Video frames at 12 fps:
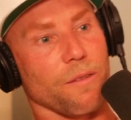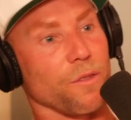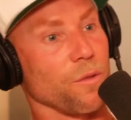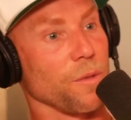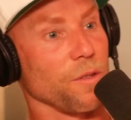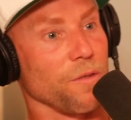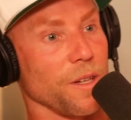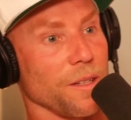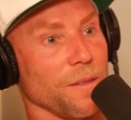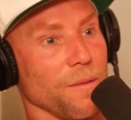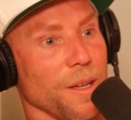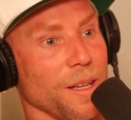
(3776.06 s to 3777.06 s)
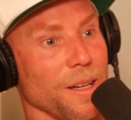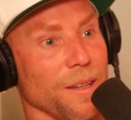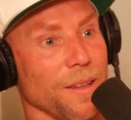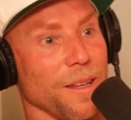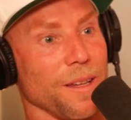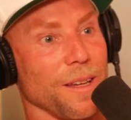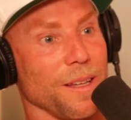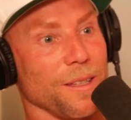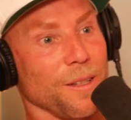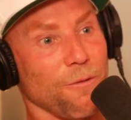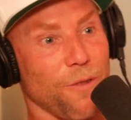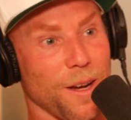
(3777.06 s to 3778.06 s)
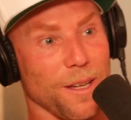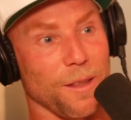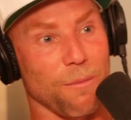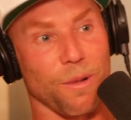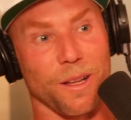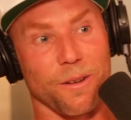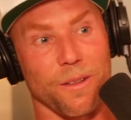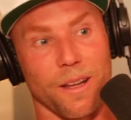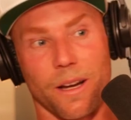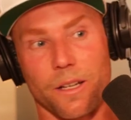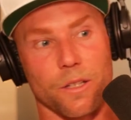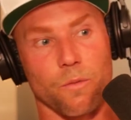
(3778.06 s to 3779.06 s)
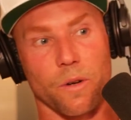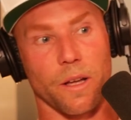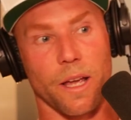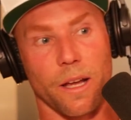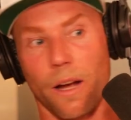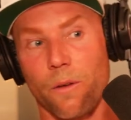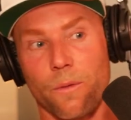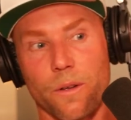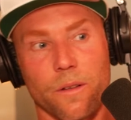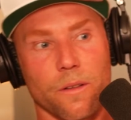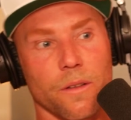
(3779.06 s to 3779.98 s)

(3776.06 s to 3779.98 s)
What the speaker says: have so much fun, and then it's finding the player that I just want to hang out with.